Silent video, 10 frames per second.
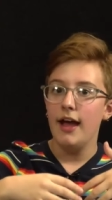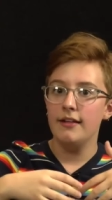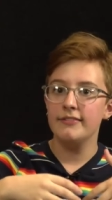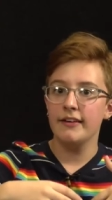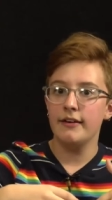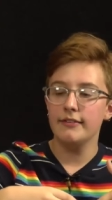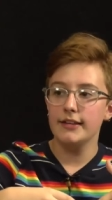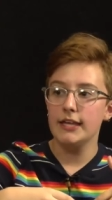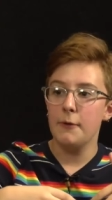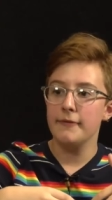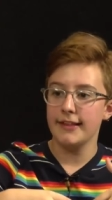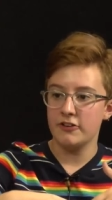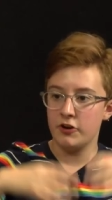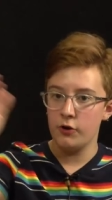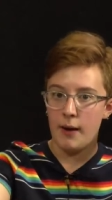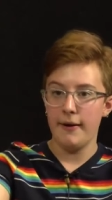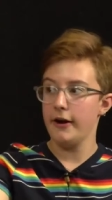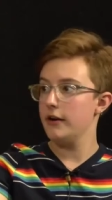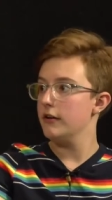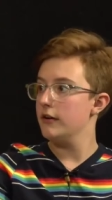and suddenly it was like Shiro got
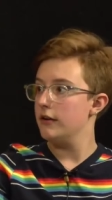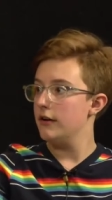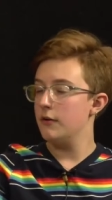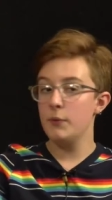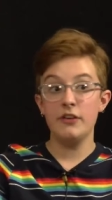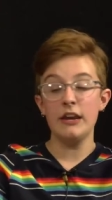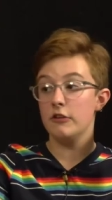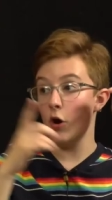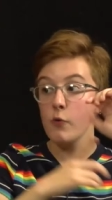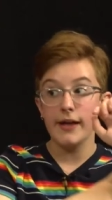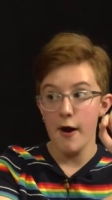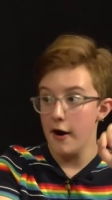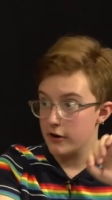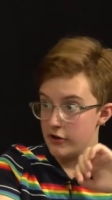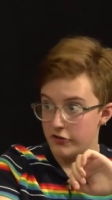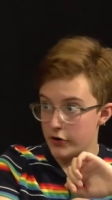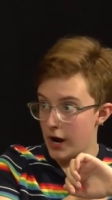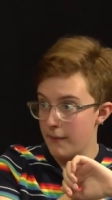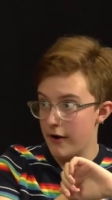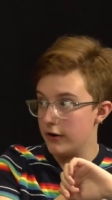married. Yeah. yeah. We didn't know the character that Shiro
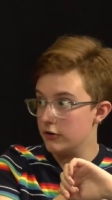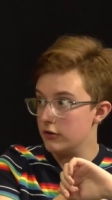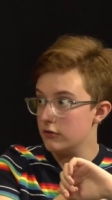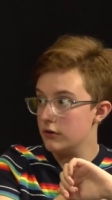got married to. I had